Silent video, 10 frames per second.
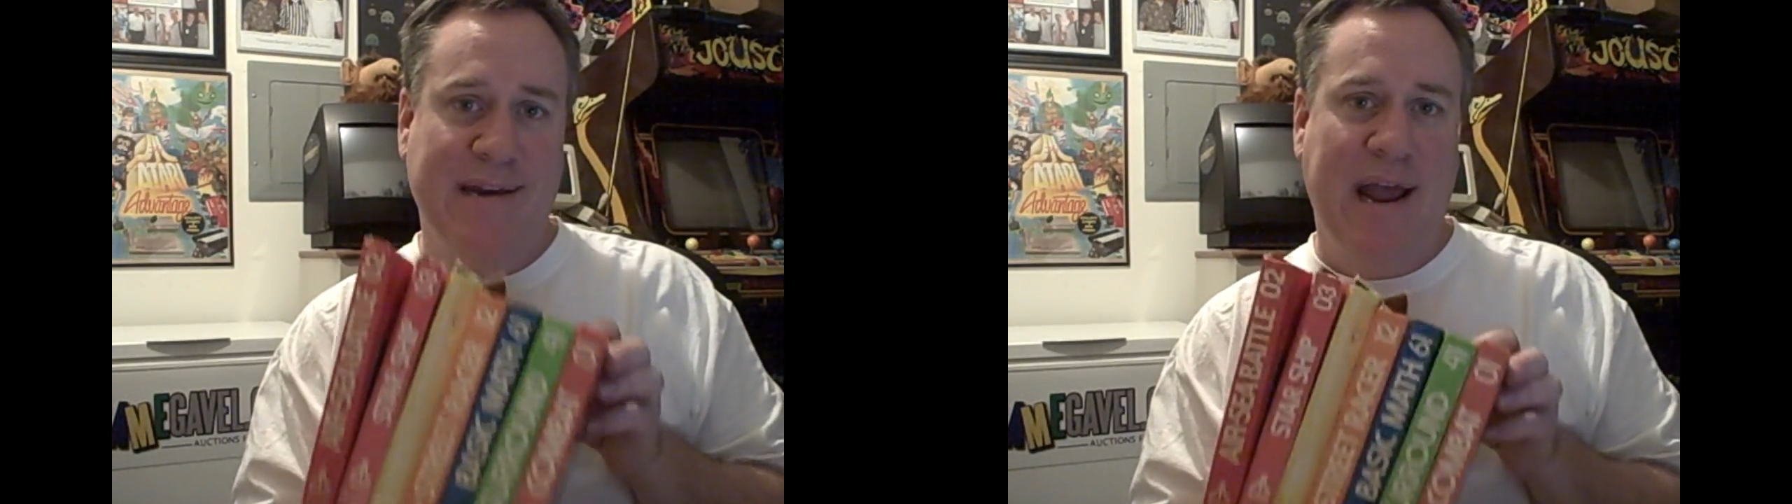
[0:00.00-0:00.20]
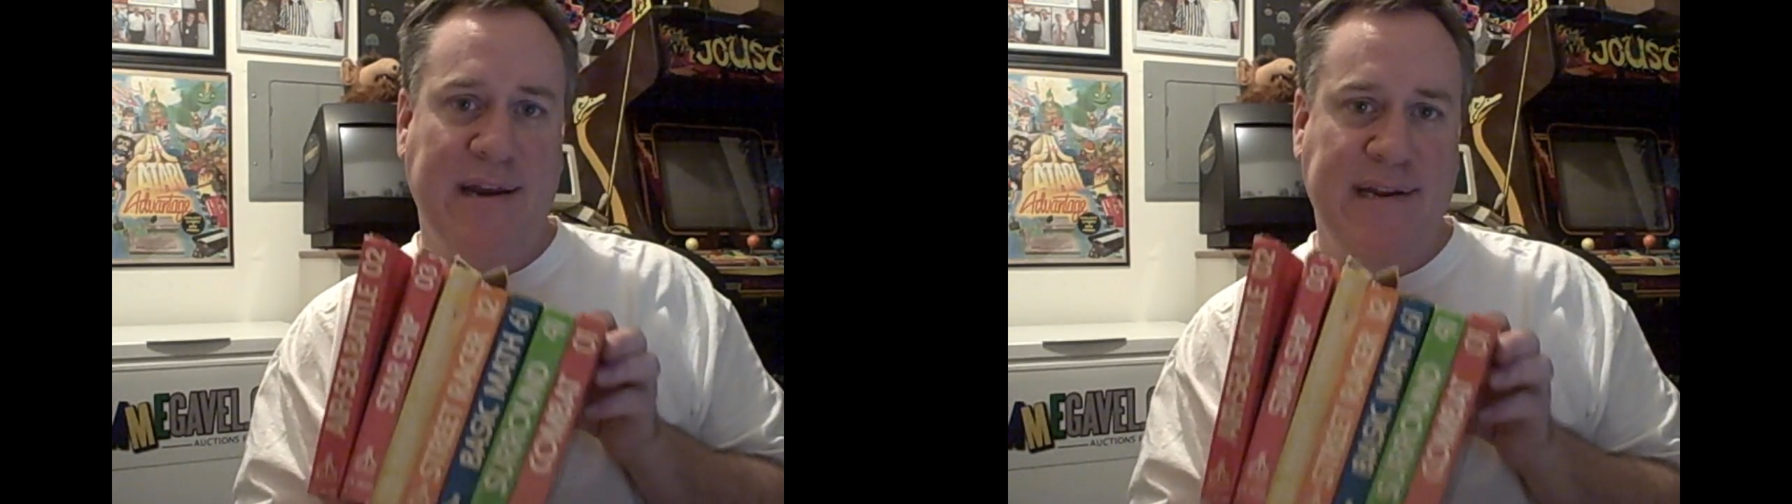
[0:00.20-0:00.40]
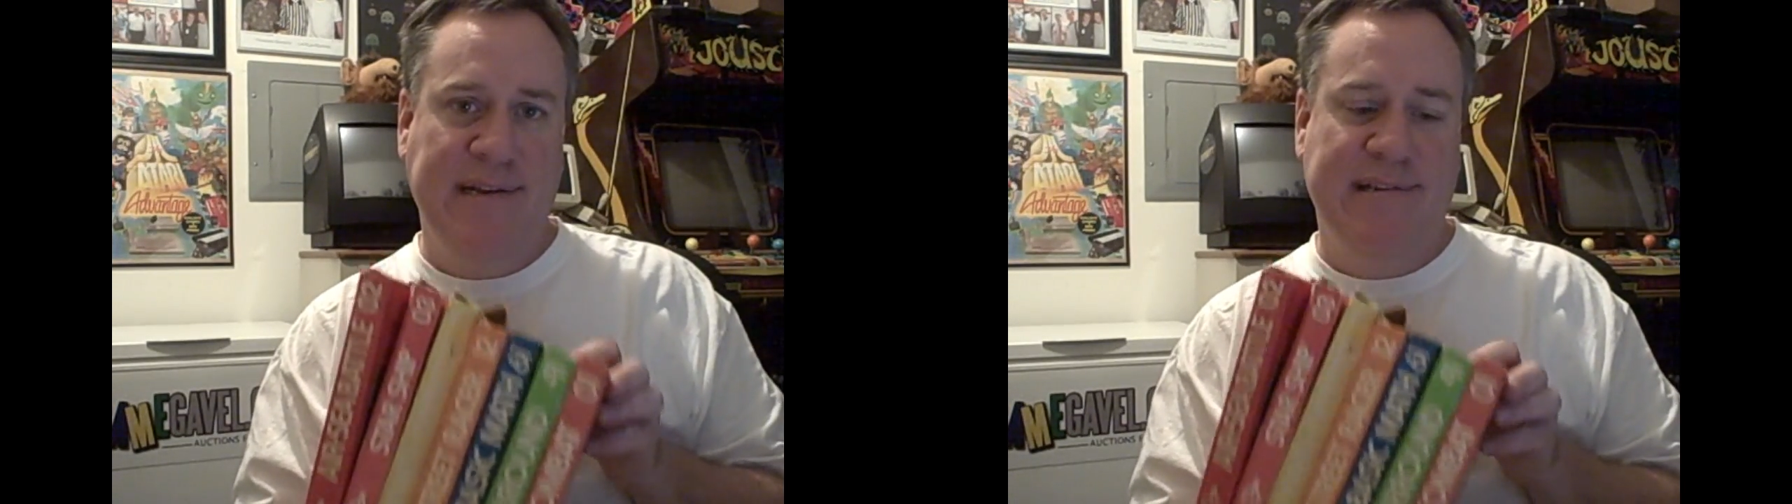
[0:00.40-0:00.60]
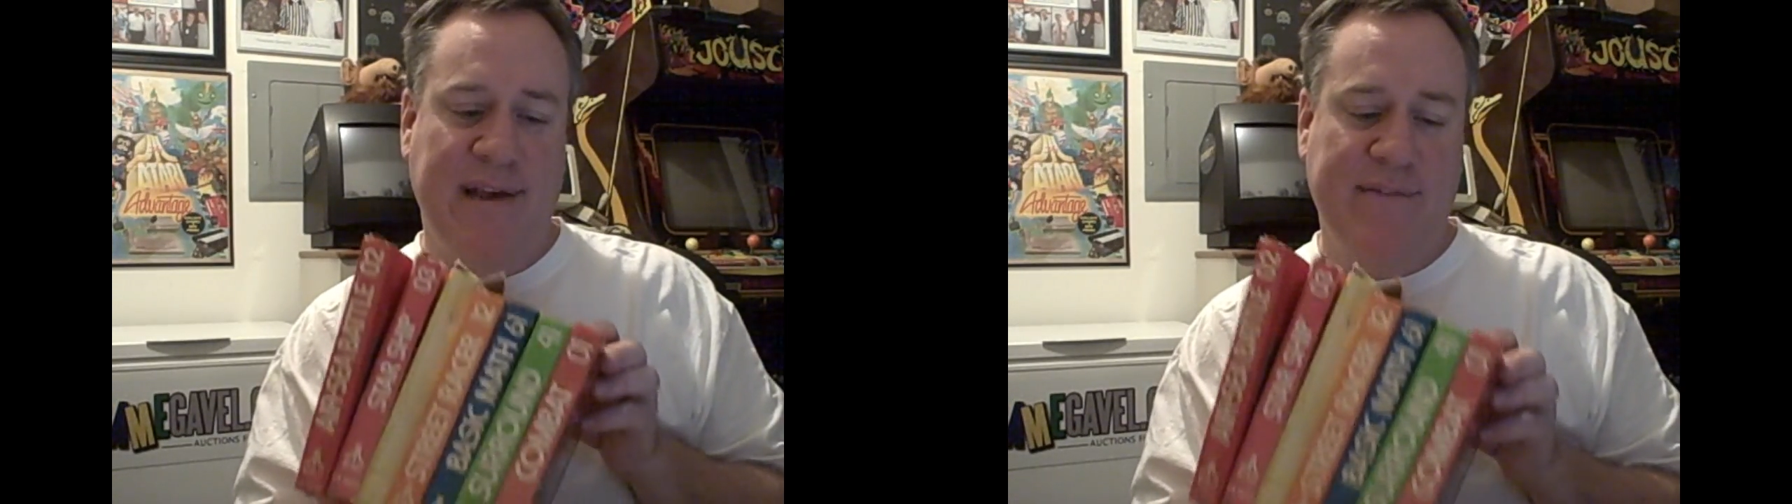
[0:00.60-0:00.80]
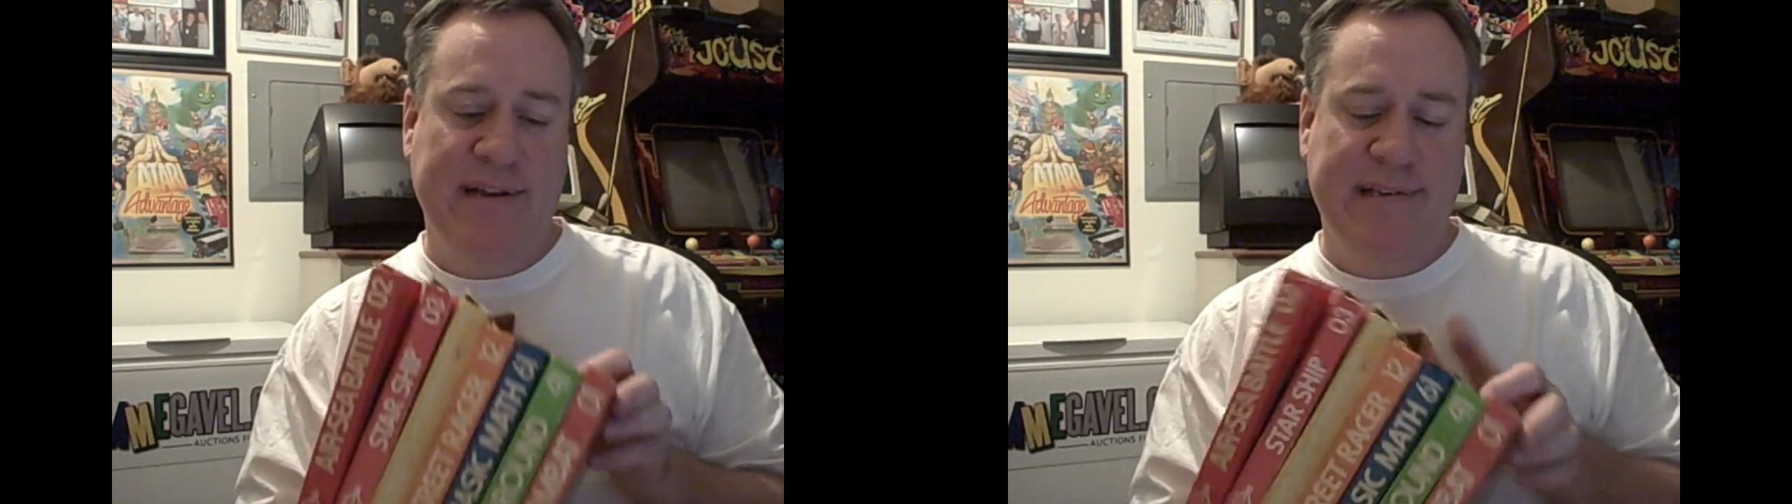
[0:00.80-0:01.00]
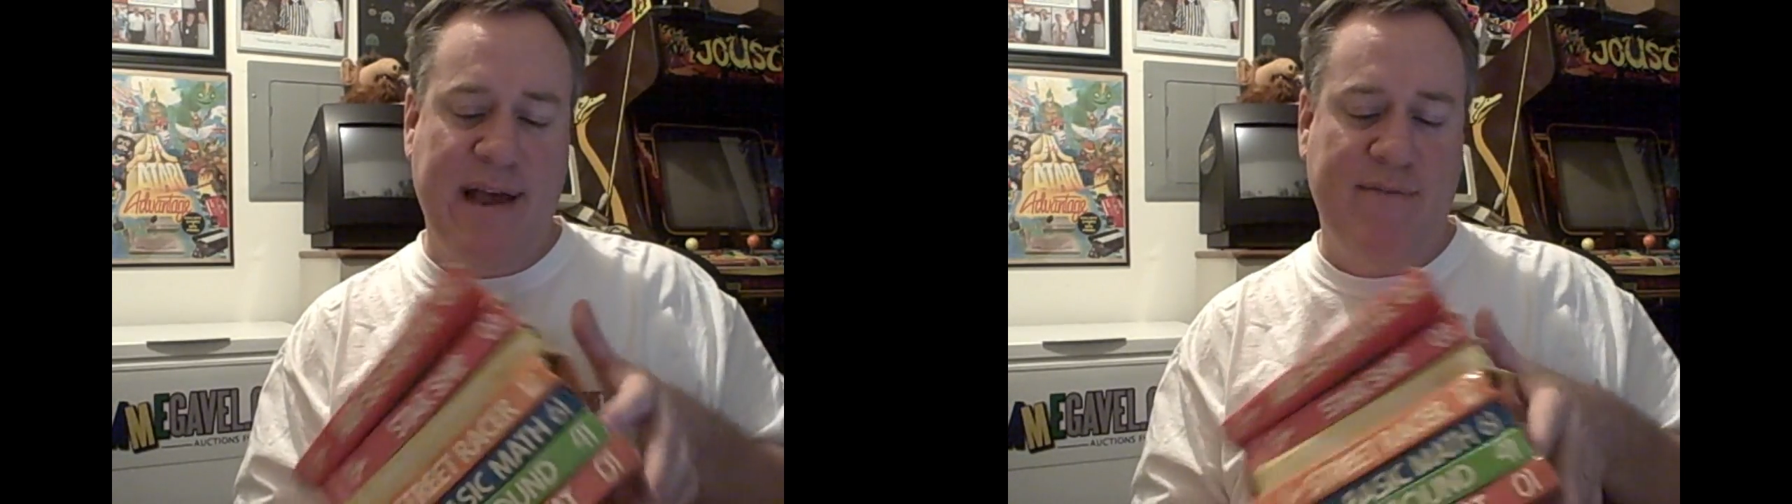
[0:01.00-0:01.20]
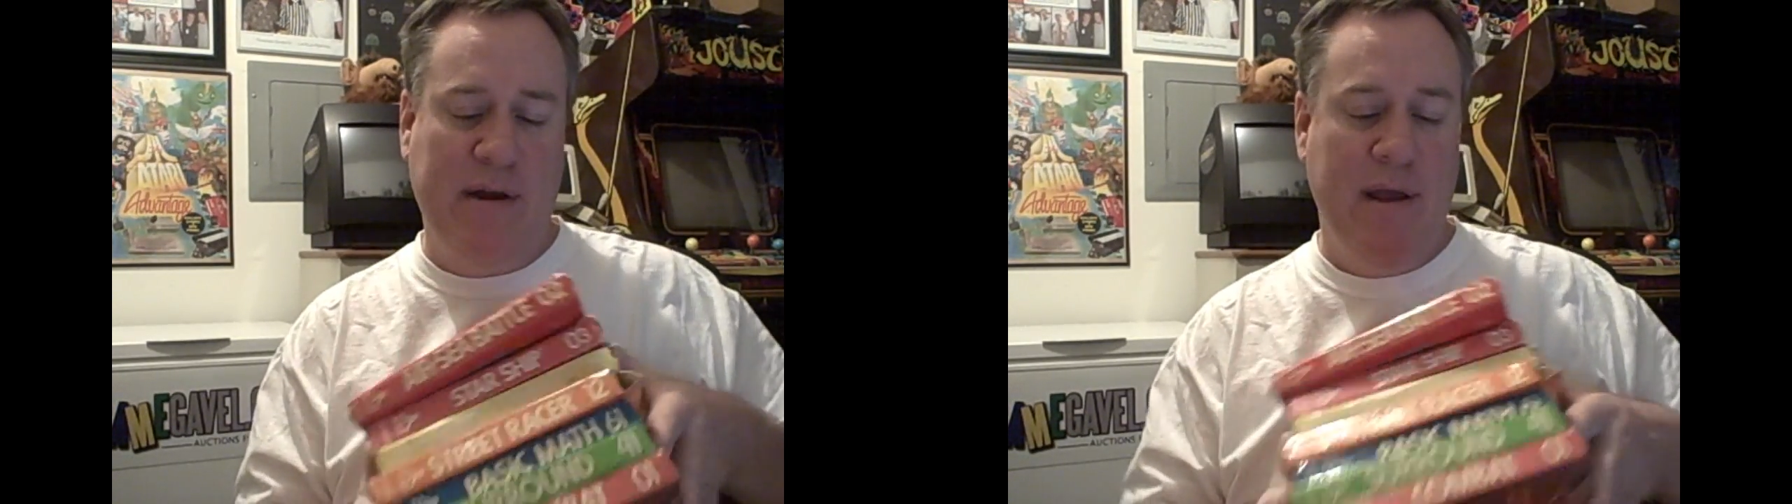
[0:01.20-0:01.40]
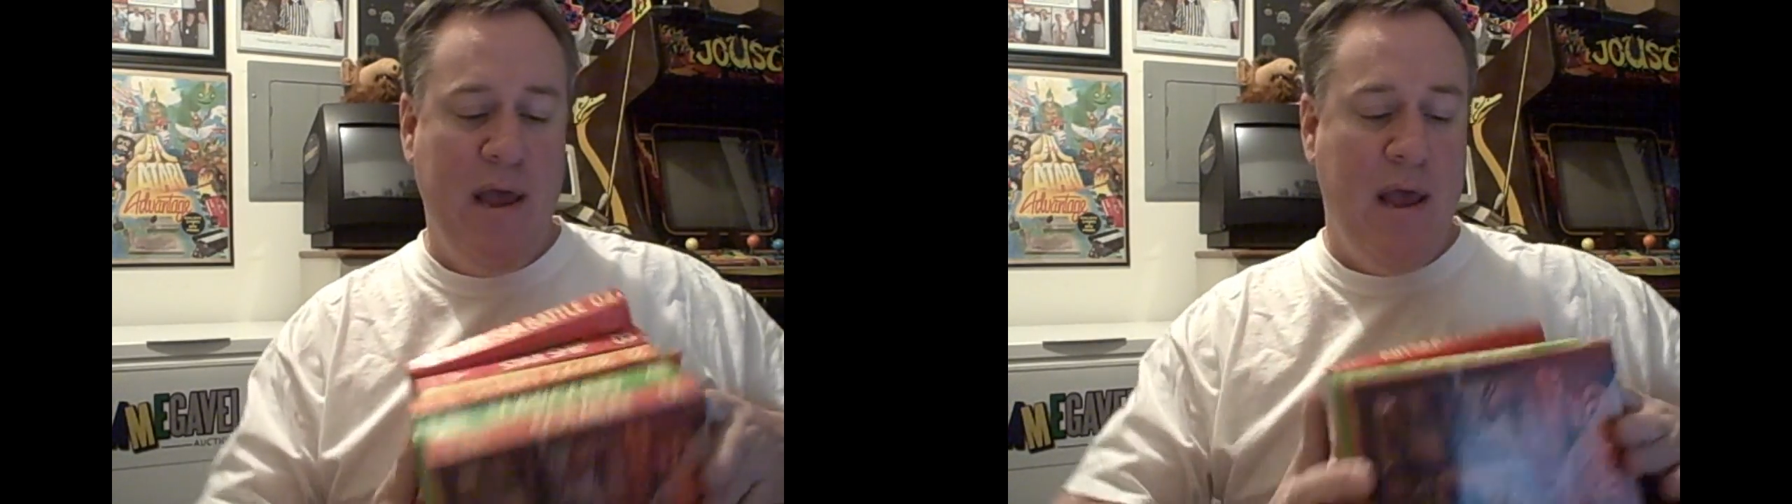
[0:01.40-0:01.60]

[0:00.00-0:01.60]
in 1977.